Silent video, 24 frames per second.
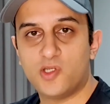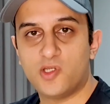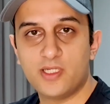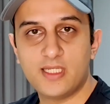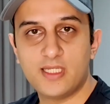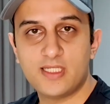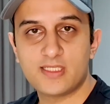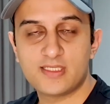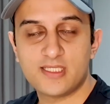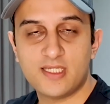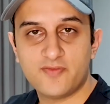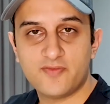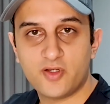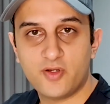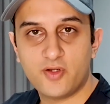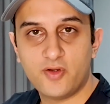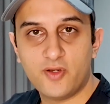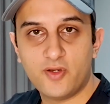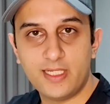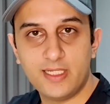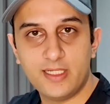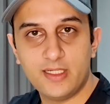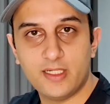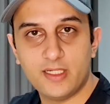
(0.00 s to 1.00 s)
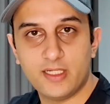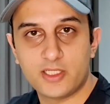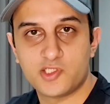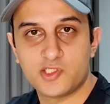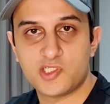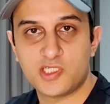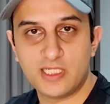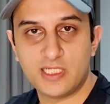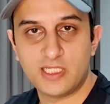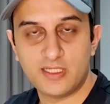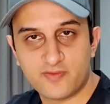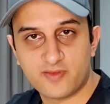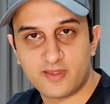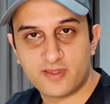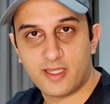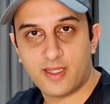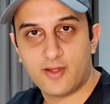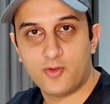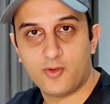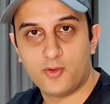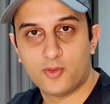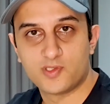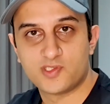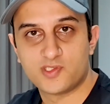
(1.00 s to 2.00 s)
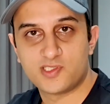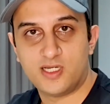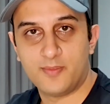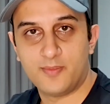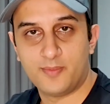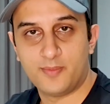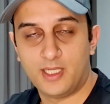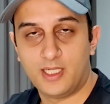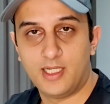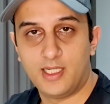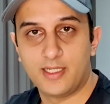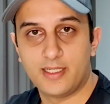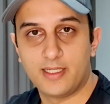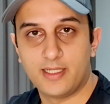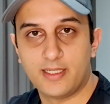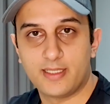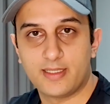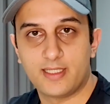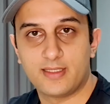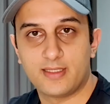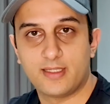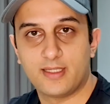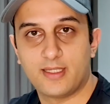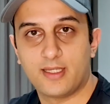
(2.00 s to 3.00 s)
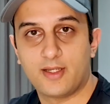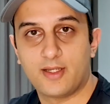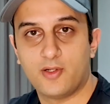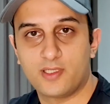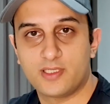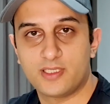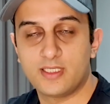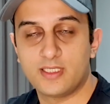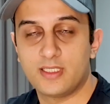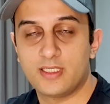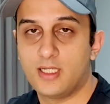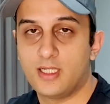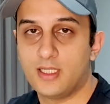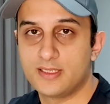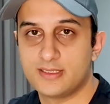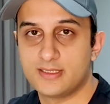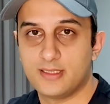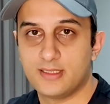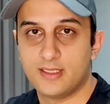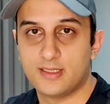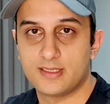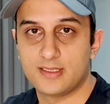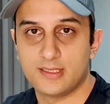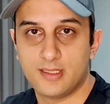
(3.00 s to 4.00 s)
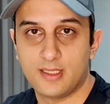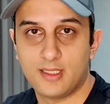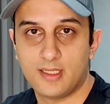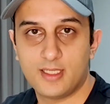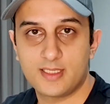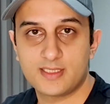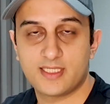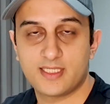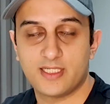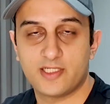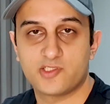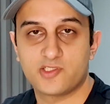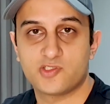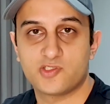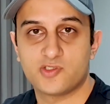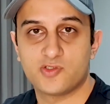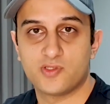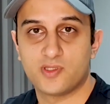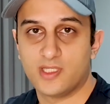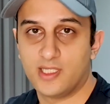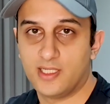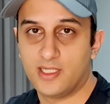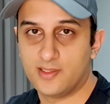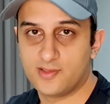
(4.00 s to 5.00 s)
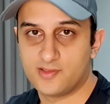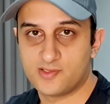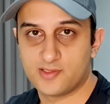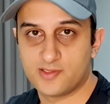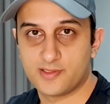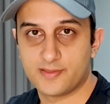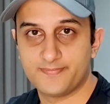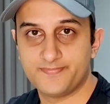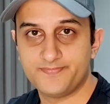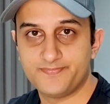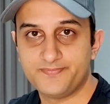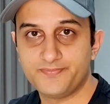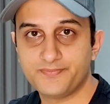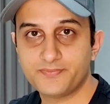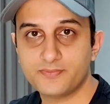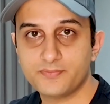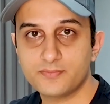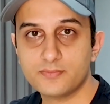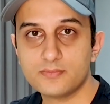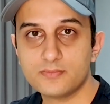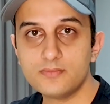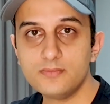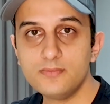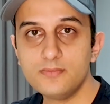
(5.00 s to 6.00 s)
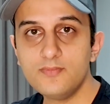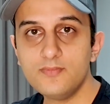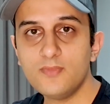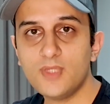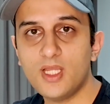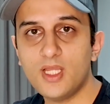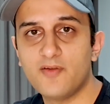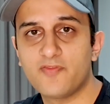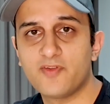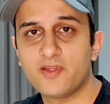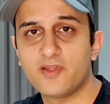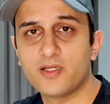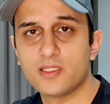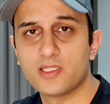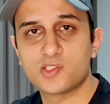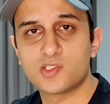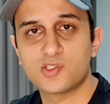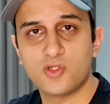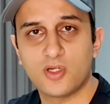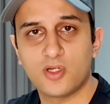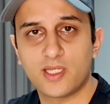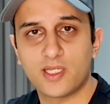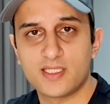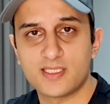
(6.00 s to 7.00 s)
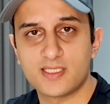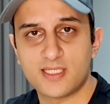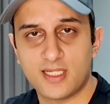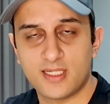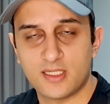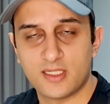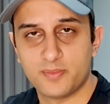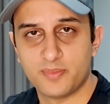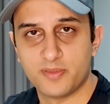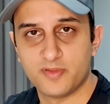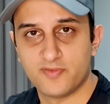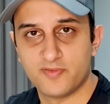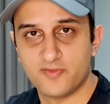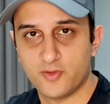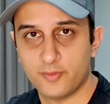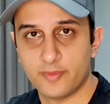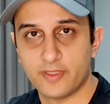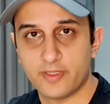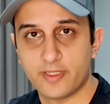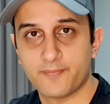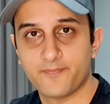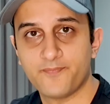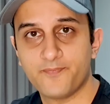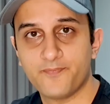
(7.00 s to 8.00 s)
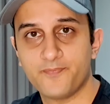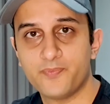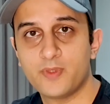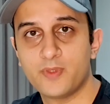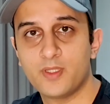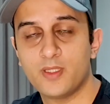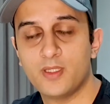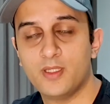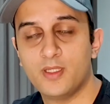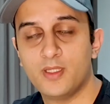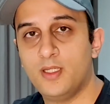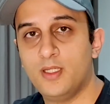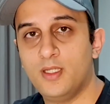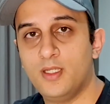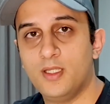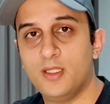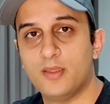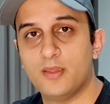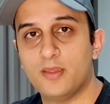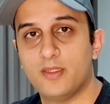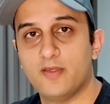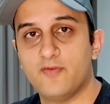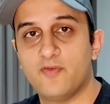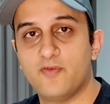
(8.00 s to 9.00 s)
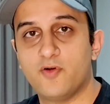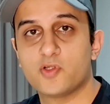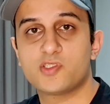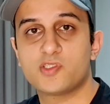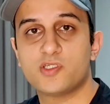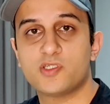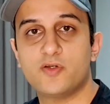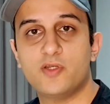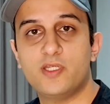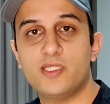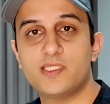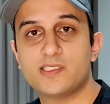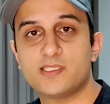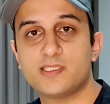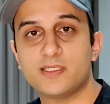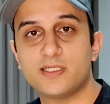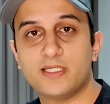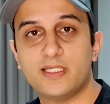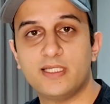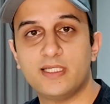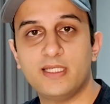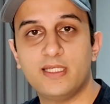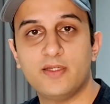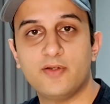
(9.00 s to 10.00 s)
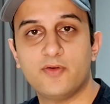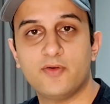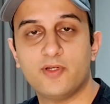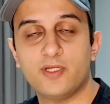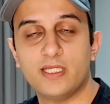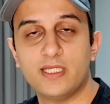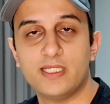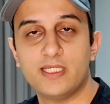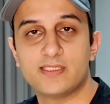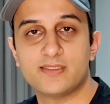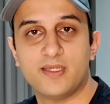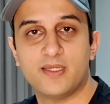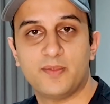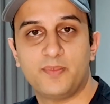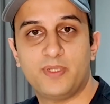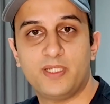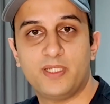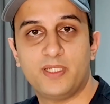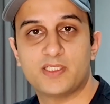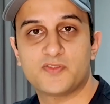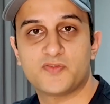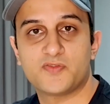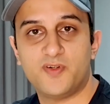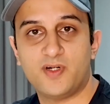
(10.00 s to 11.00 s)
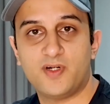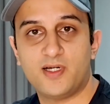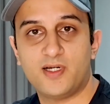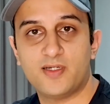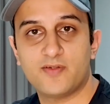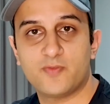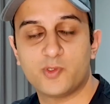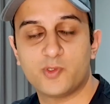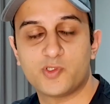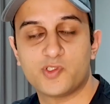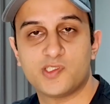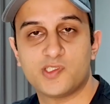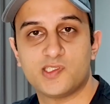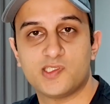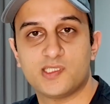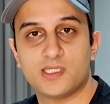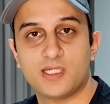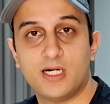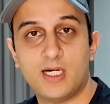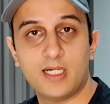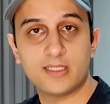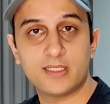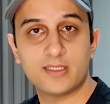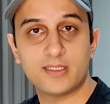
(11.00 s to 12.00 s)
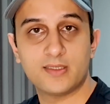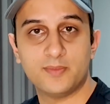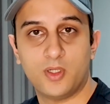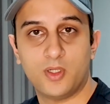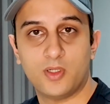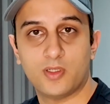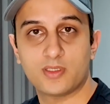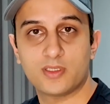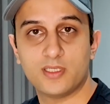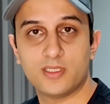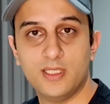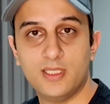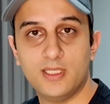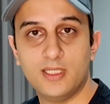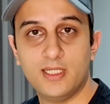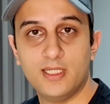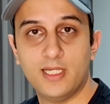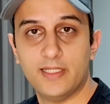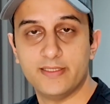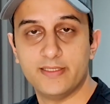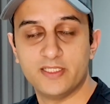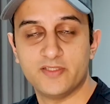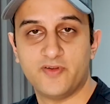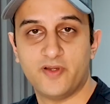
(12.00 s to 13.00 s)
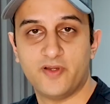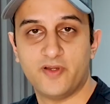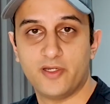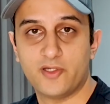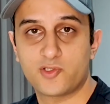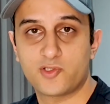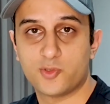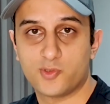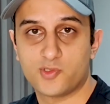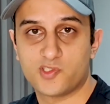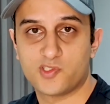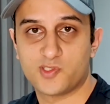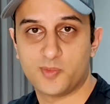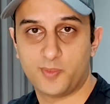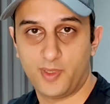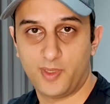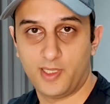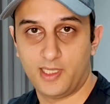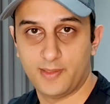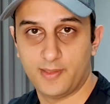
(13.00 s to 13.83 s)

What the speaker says: has never really achieved their all-time high that they got in 1999/2000. I feel the stock is underperforming. They've also recently released their PS5, which is in high demand and there's very short supply.